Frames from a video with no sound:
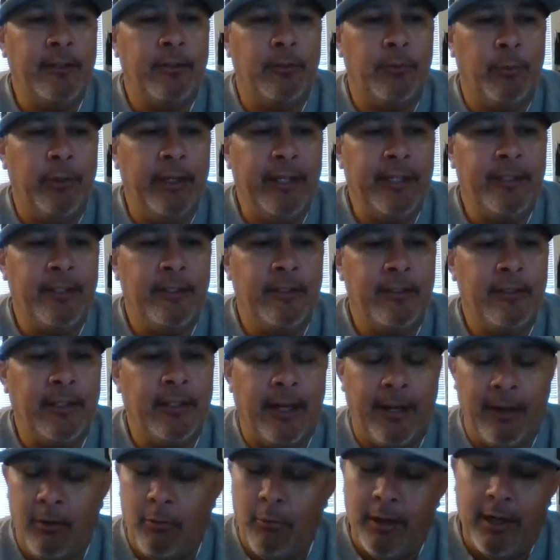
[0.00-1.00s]
reasons, and
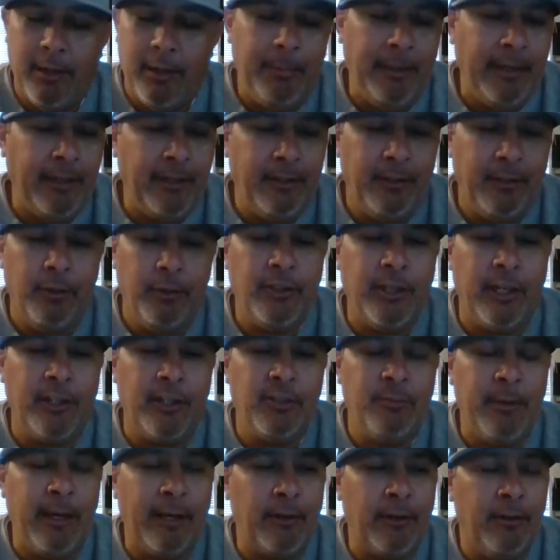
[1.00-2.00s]
I don't want to be too
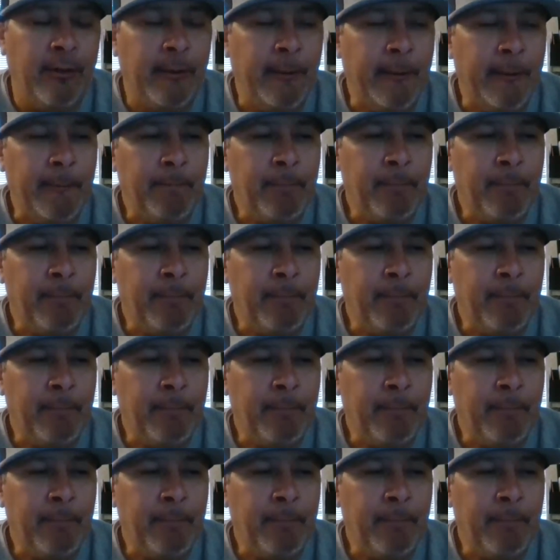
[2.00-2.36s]
judgmental,